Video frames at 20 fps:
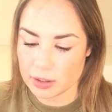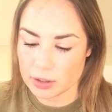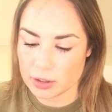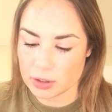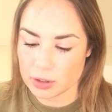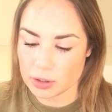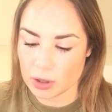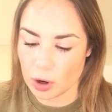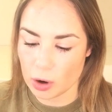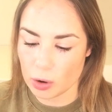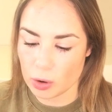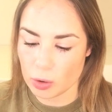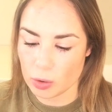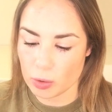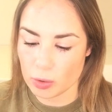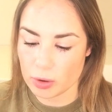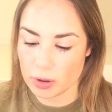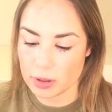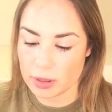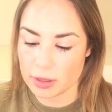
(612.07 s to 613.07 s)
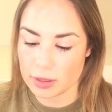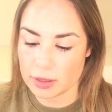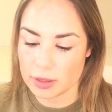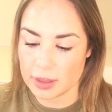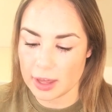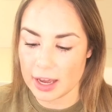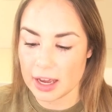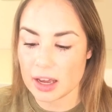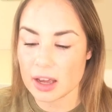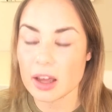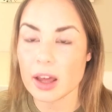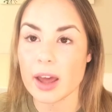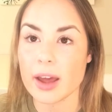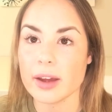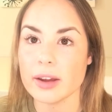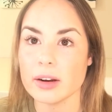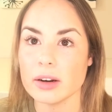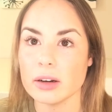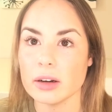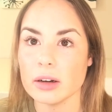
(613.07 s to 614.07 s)
so thick
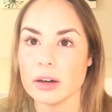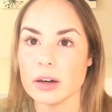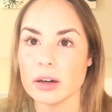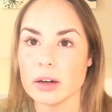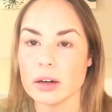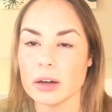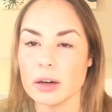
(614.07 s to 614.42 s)
and